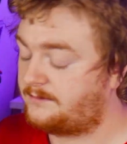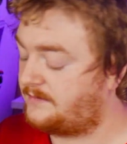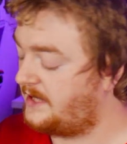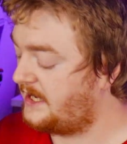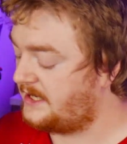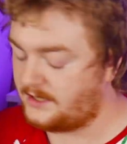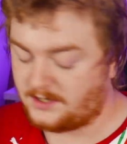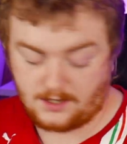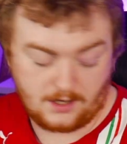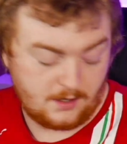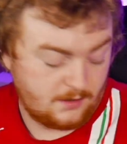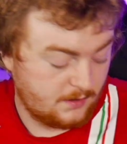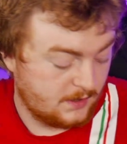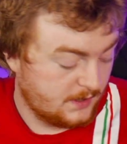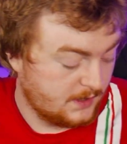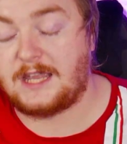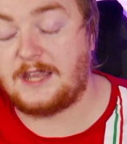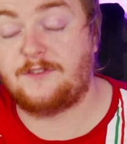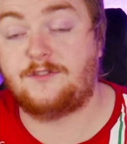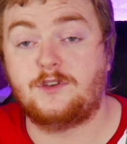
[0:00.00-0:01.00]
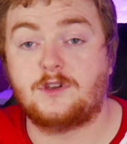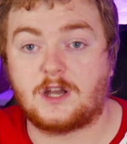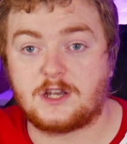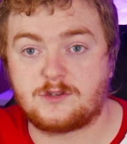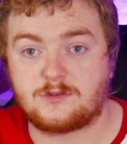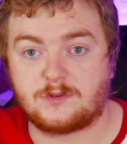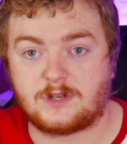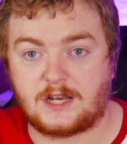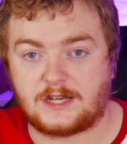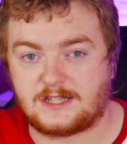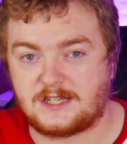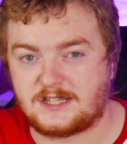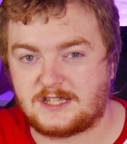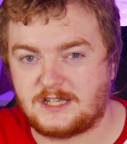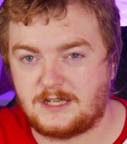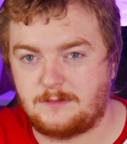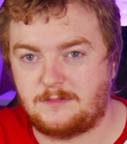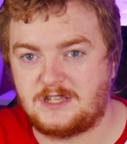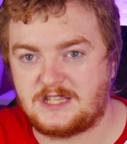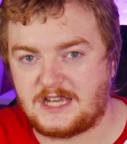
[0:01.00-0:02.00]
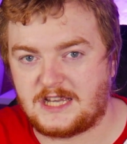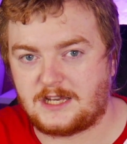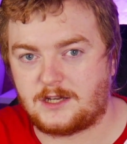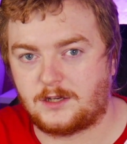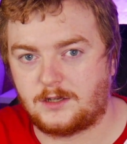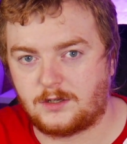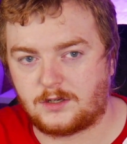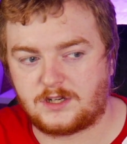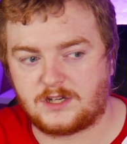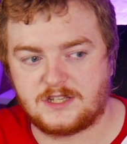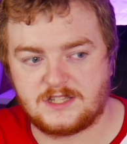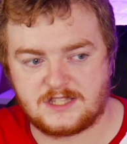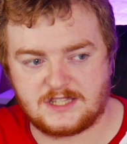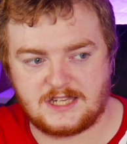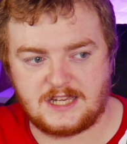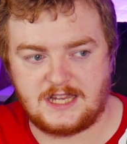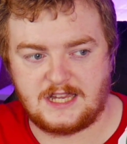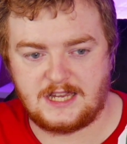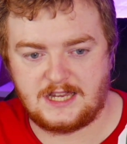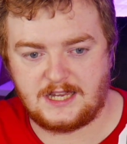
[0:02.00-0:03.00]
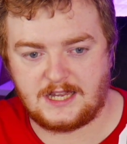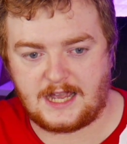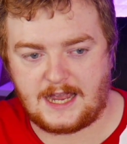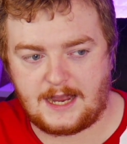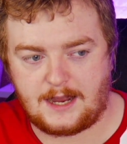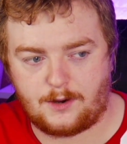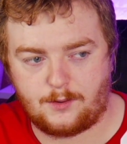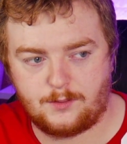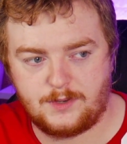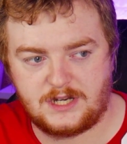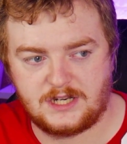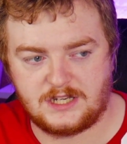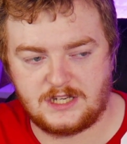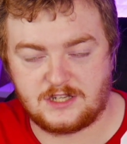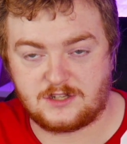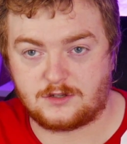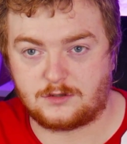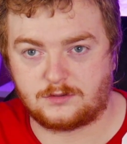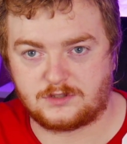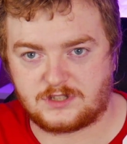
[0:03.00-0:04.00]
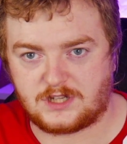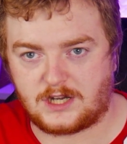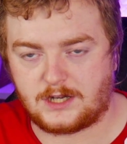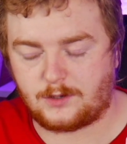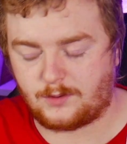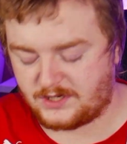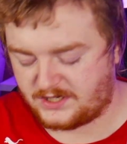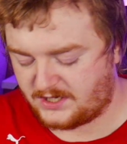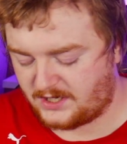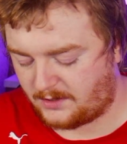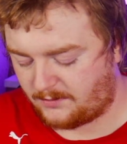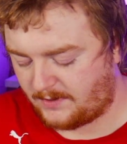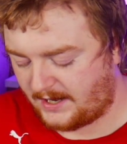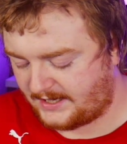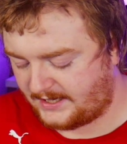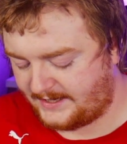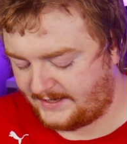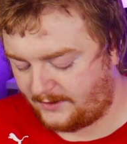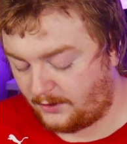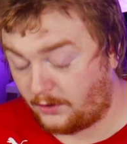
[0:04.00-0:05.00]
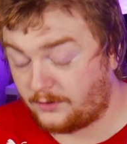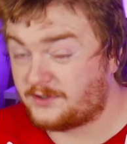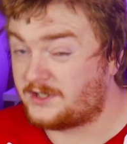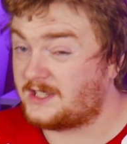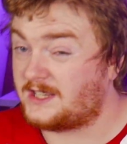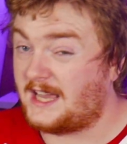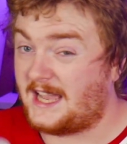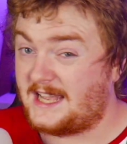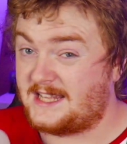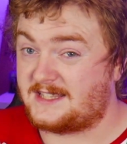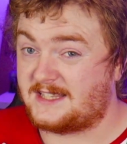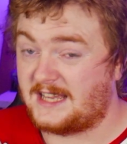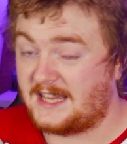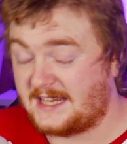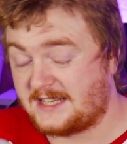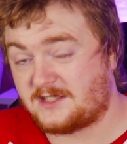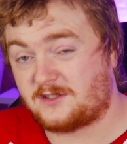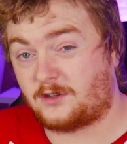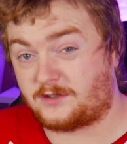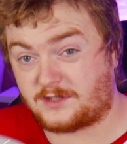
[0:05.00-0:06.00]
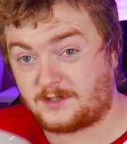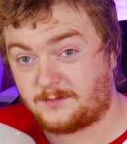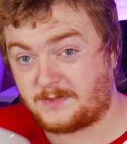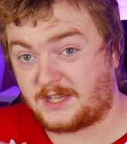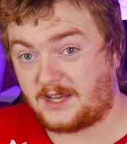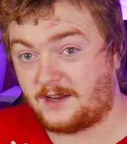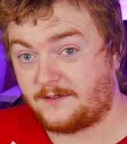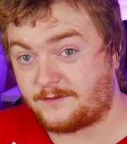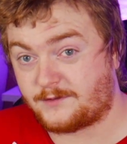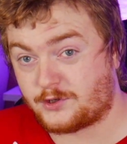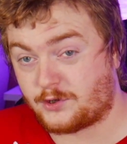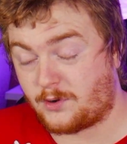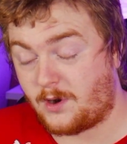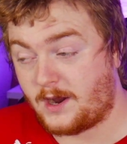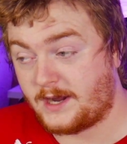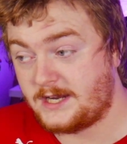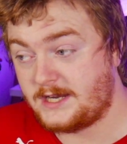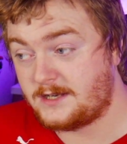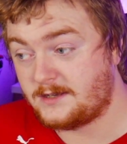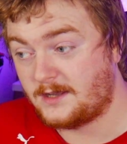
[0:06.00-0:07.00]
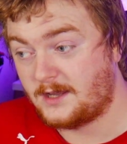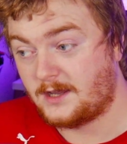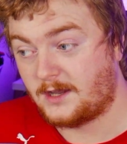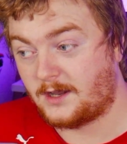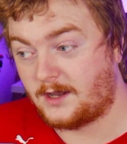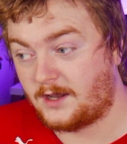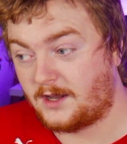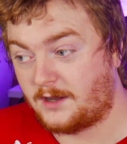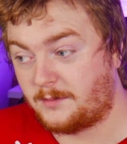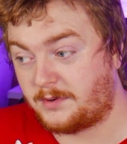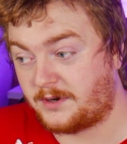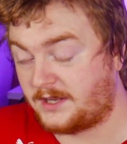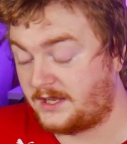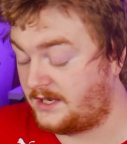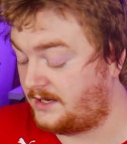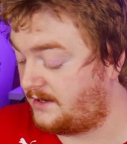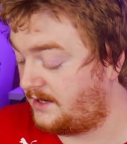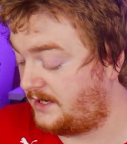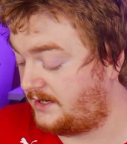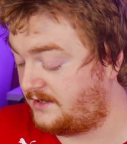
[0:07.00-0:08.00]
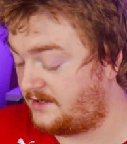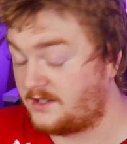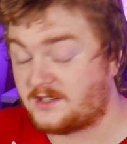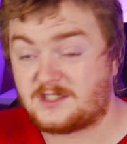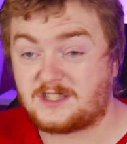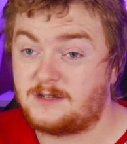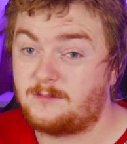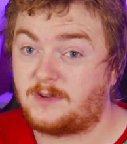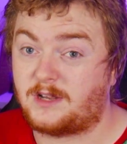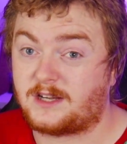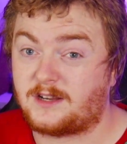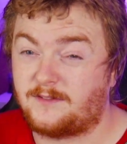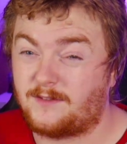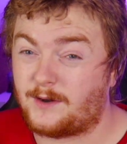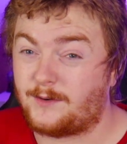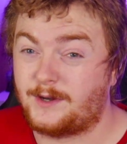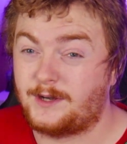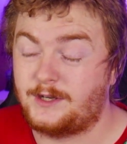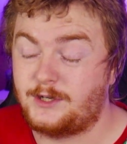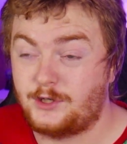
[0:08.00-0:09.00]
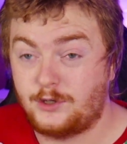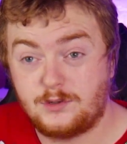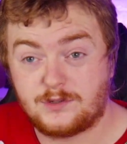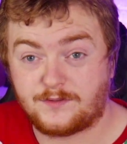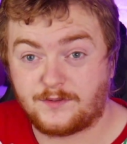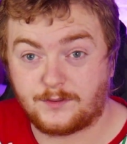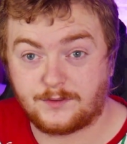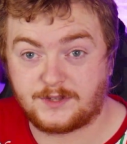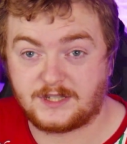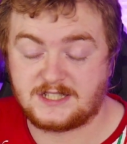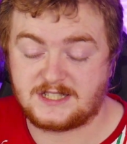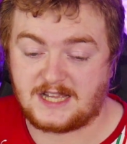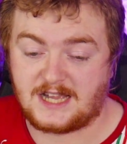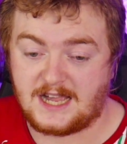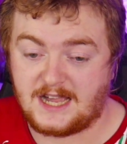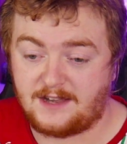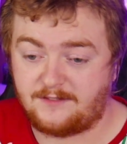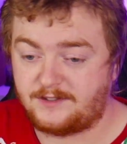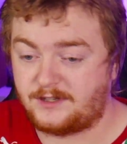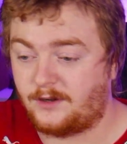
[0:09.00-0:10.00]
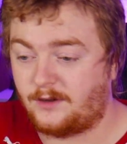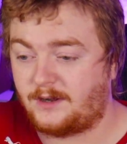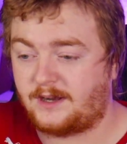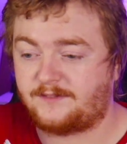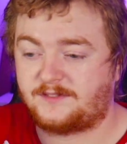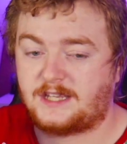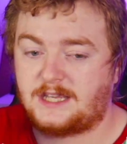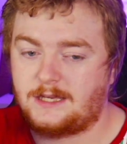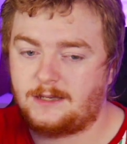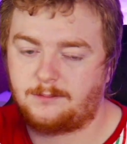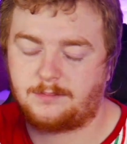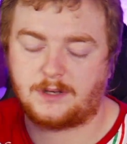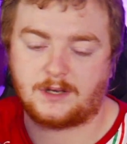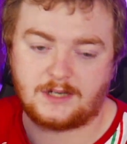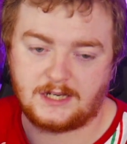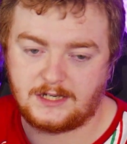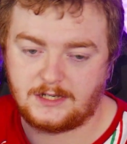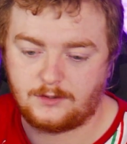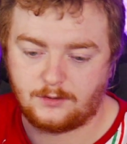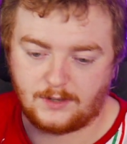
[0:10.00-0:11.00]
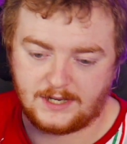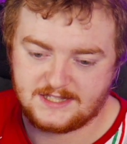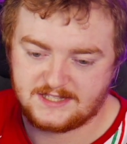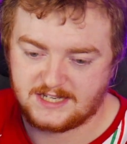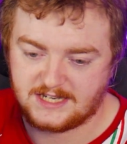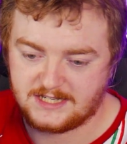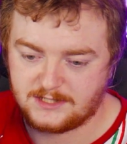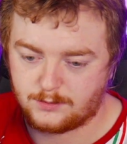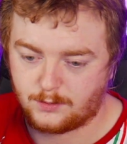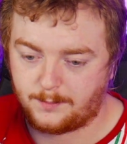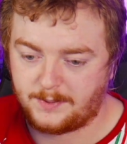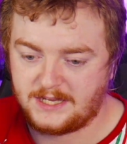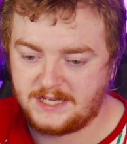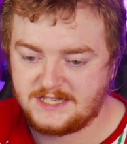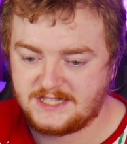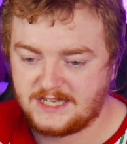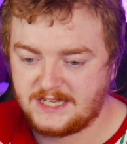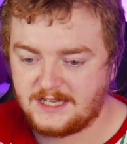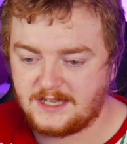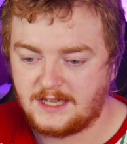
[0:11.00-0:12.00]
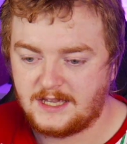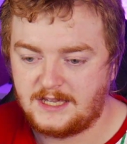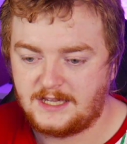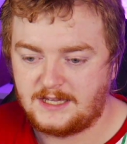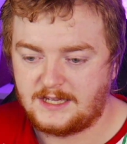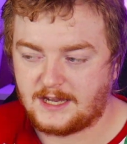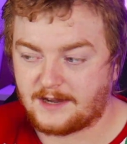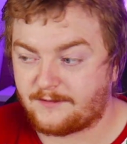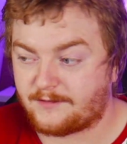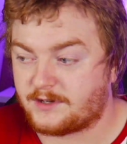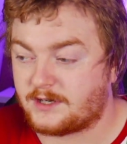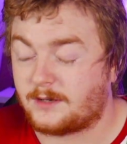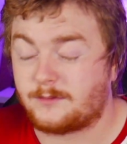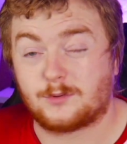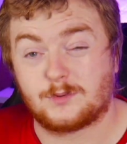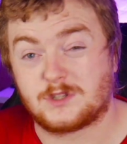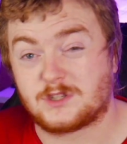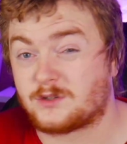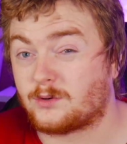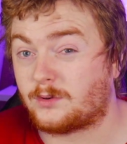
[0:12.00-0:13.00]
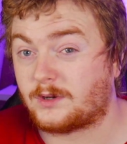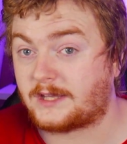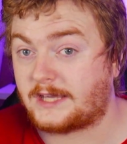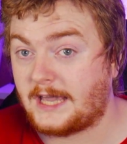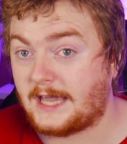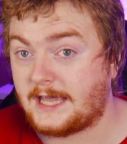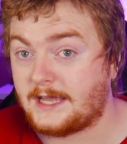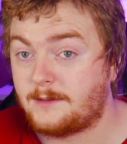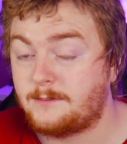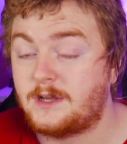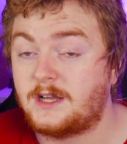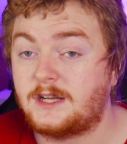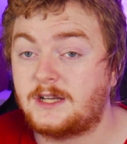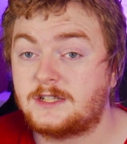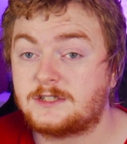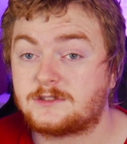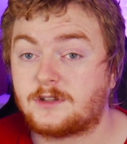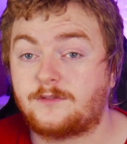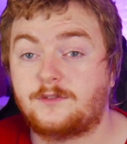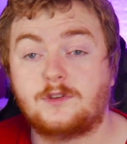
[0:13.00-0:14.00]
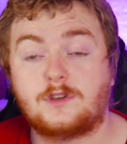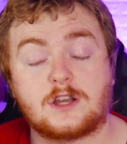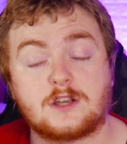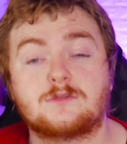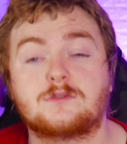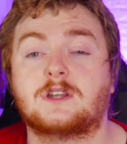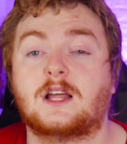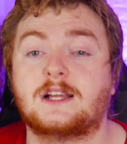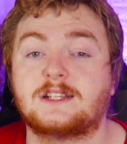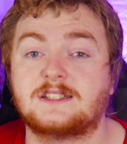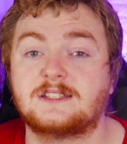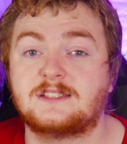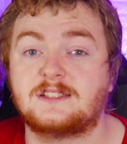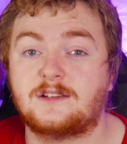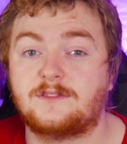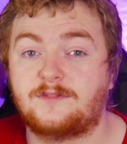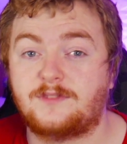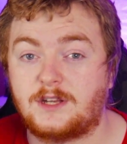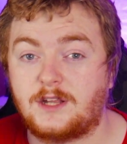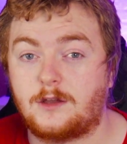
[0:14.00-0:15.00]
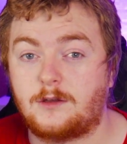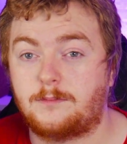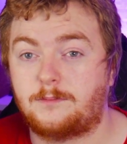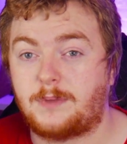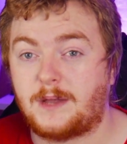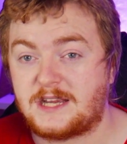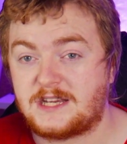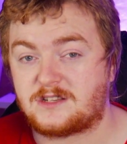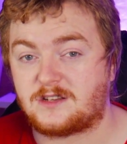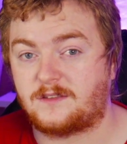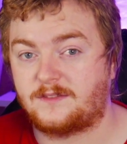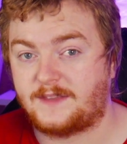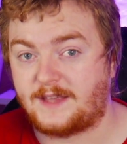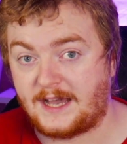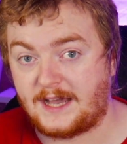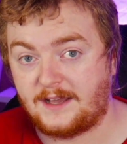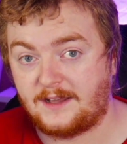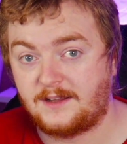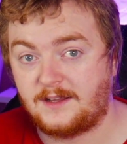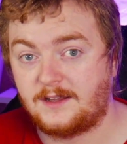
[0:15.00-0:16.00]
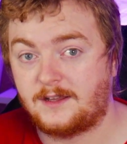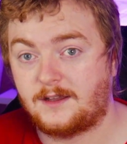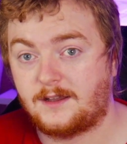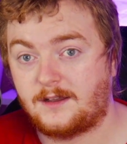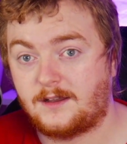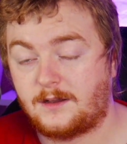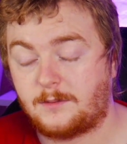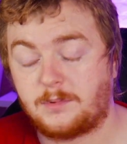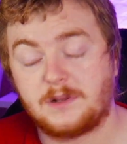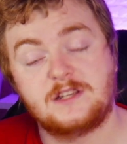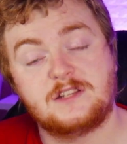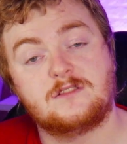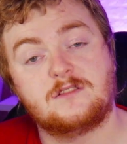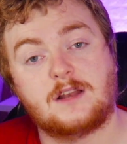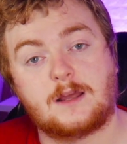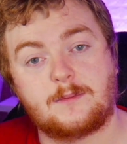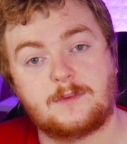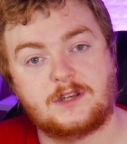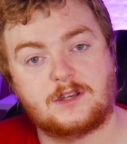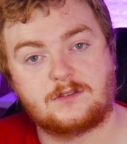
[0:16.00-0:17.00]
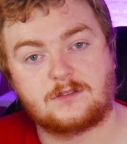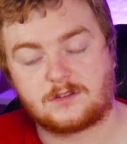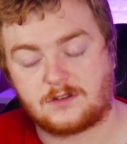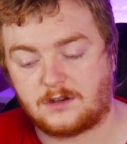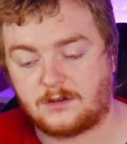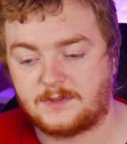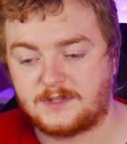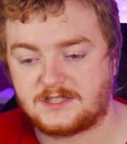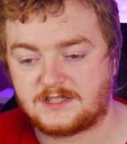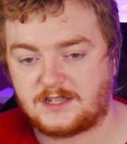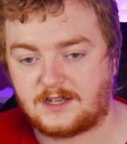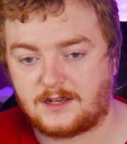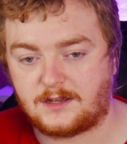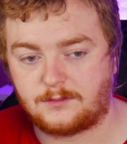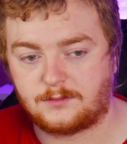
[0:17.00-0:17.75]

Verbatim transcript: there you go. If you guys would like to see me take a look and see how we can install SideQuest directly onto the headset, it's not something I've tried, uh, but it, it does seem like a very useful thing to have. You don't have to keep plugging your headset into a P C every time to install a game. So if you guys would like to see a video based on that, Uh, please do let me know in the comments, and I